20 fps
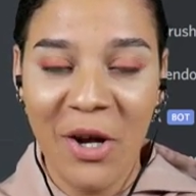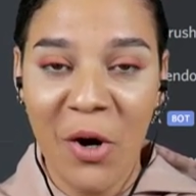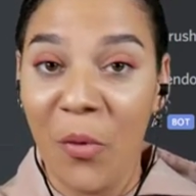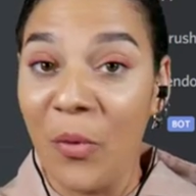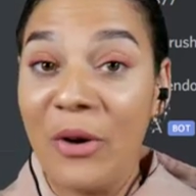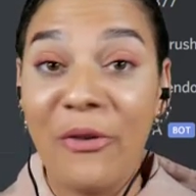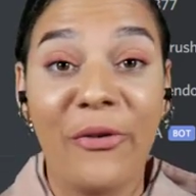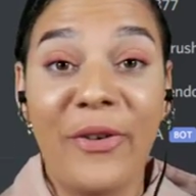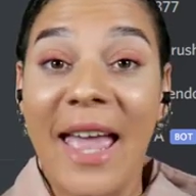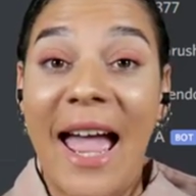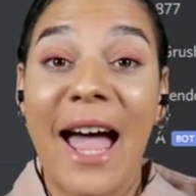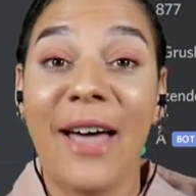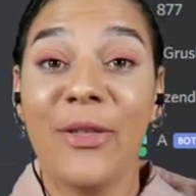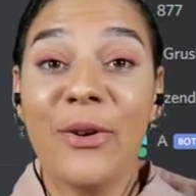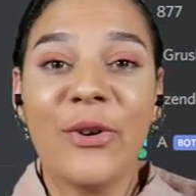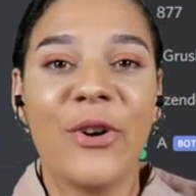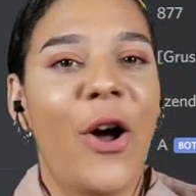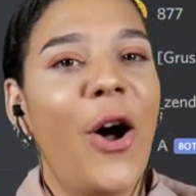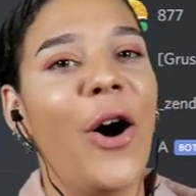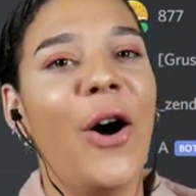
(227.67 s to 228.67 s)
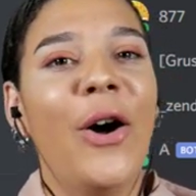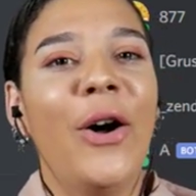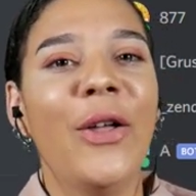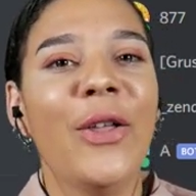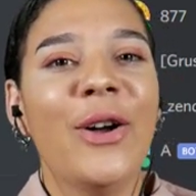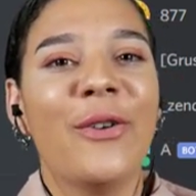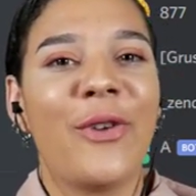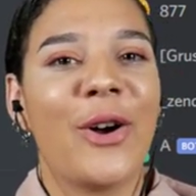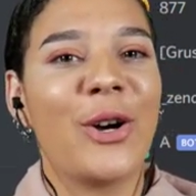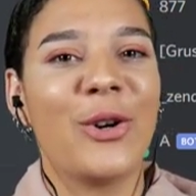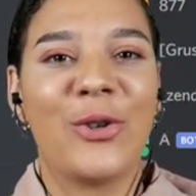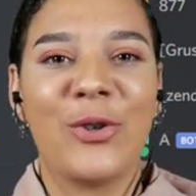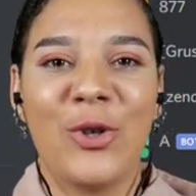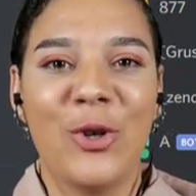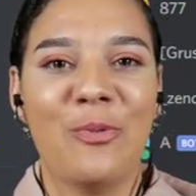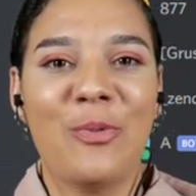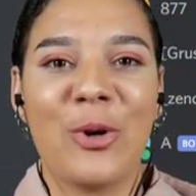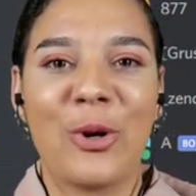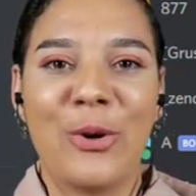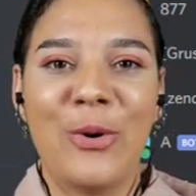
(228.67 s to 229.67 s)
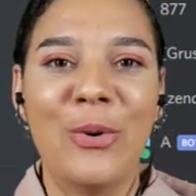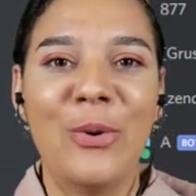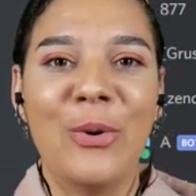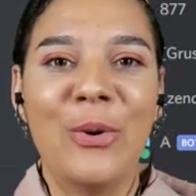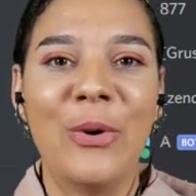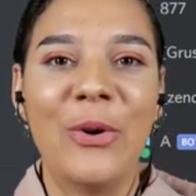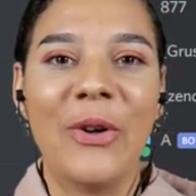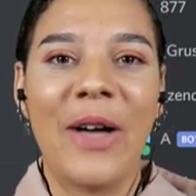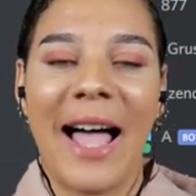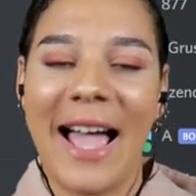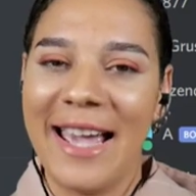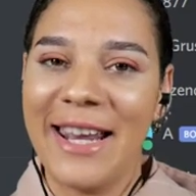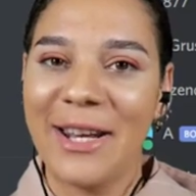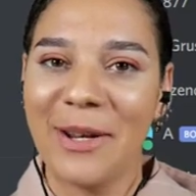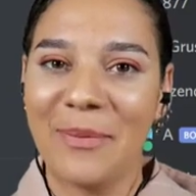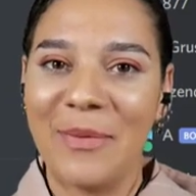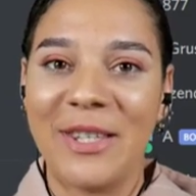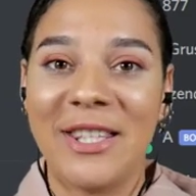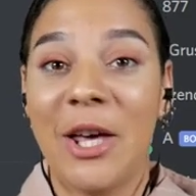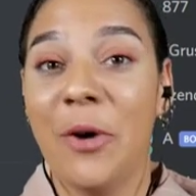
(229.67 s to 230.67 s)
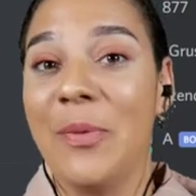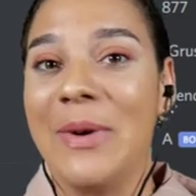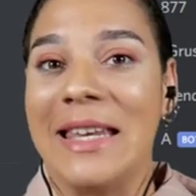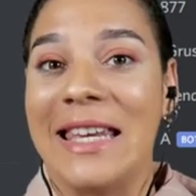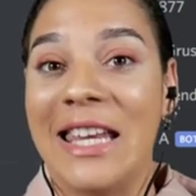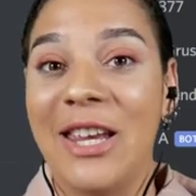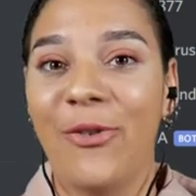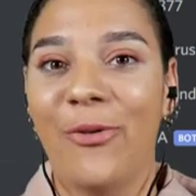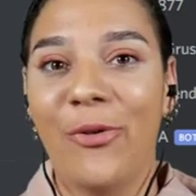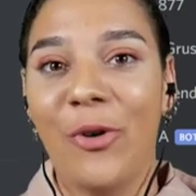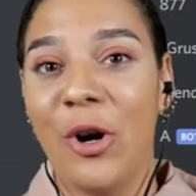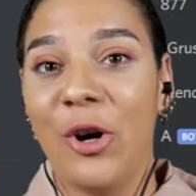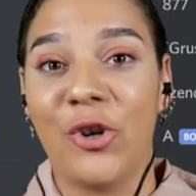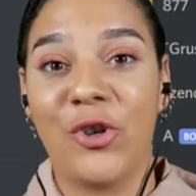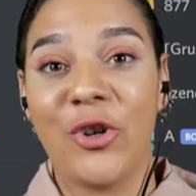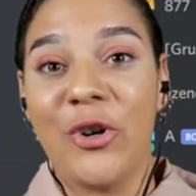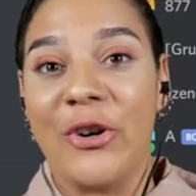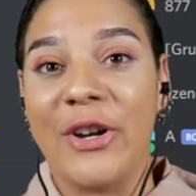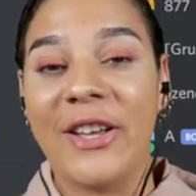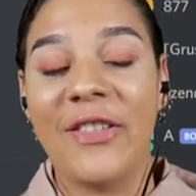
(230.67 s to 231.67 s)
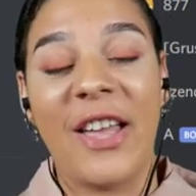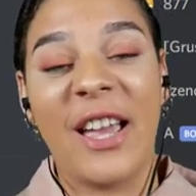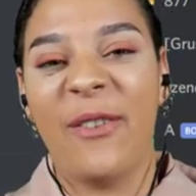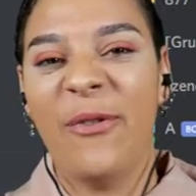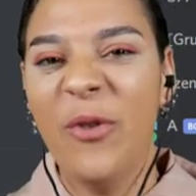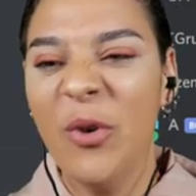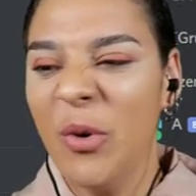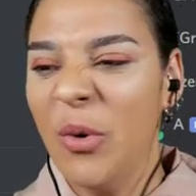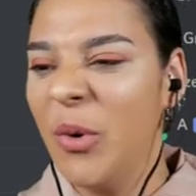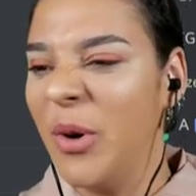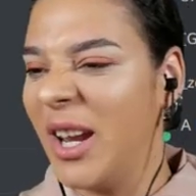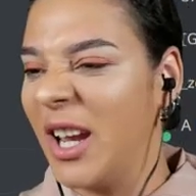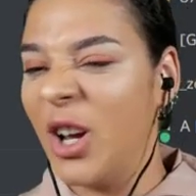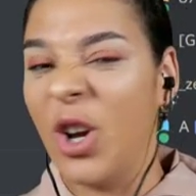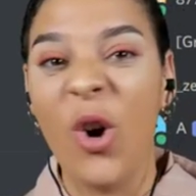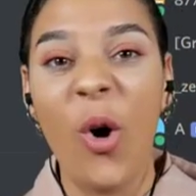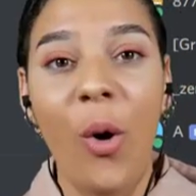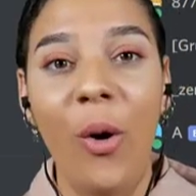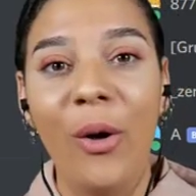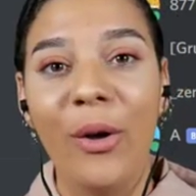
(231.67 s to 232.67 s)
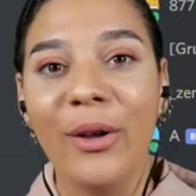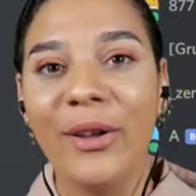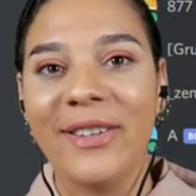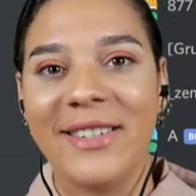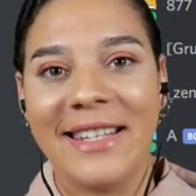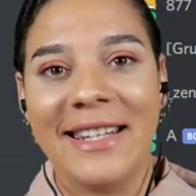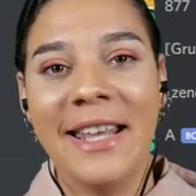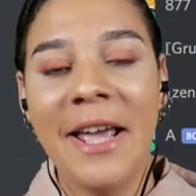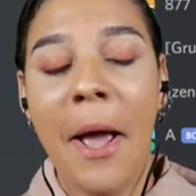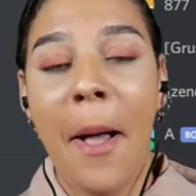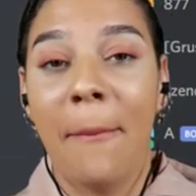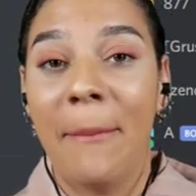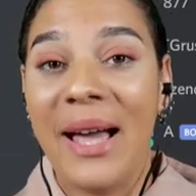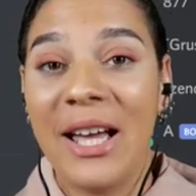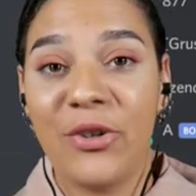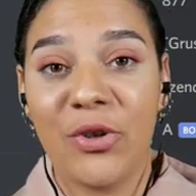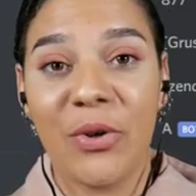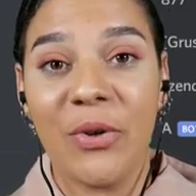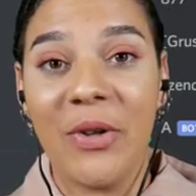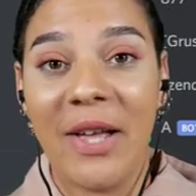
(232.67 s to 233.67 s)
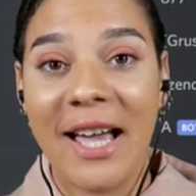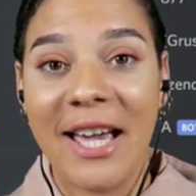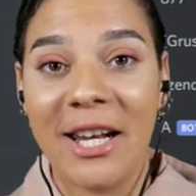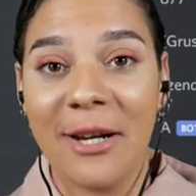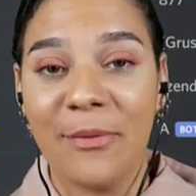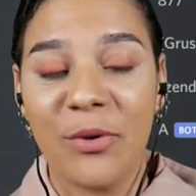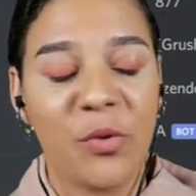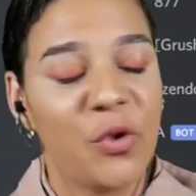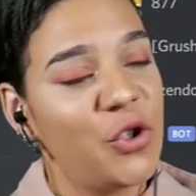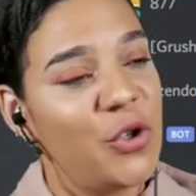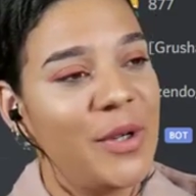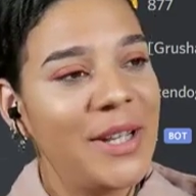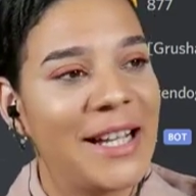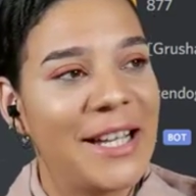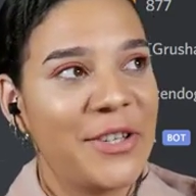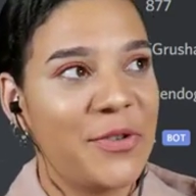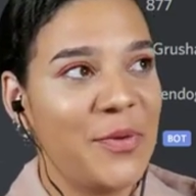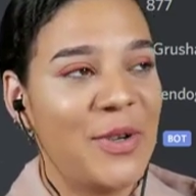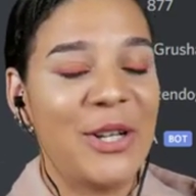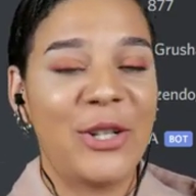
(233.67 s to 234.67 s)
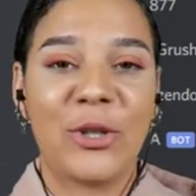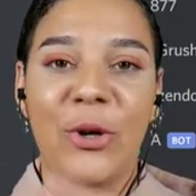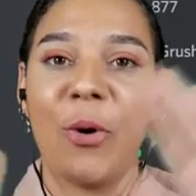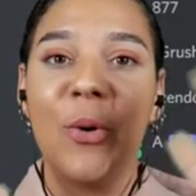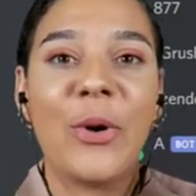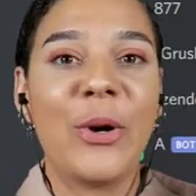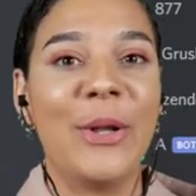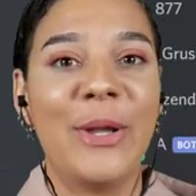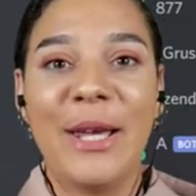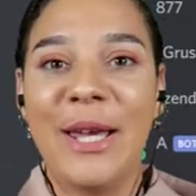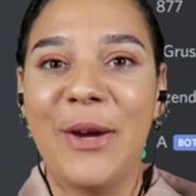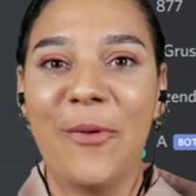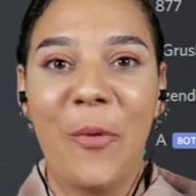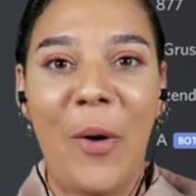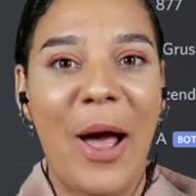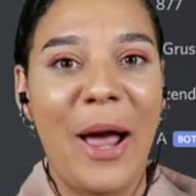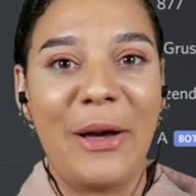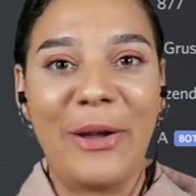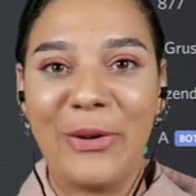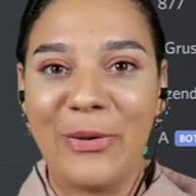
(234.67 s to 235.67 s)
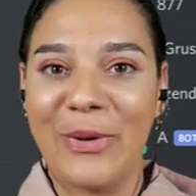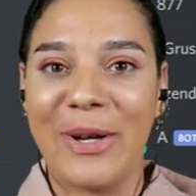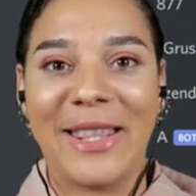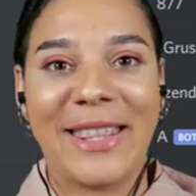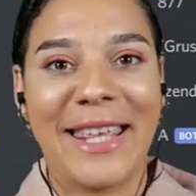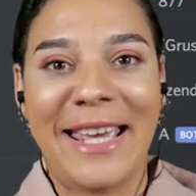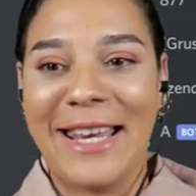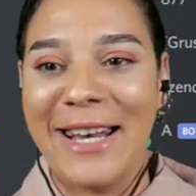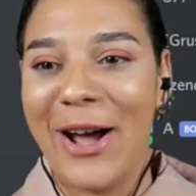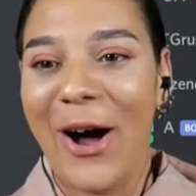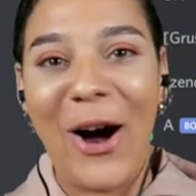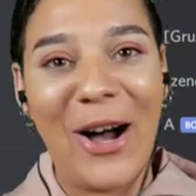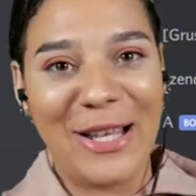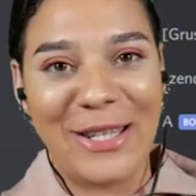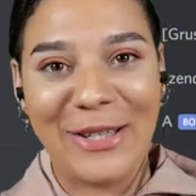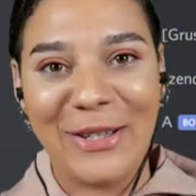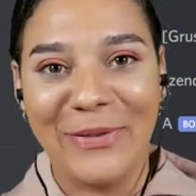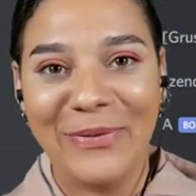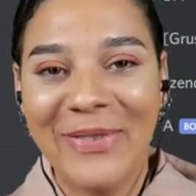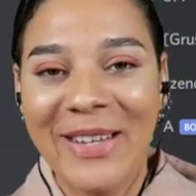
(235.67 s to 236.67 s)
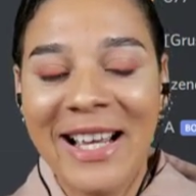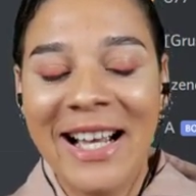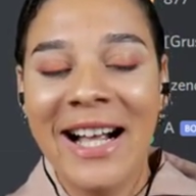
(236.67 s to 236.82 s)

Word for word: We've gathered all of our super cool items that we need for our journey, like food and gold and magical items, which you guys went totally wild with and awesome.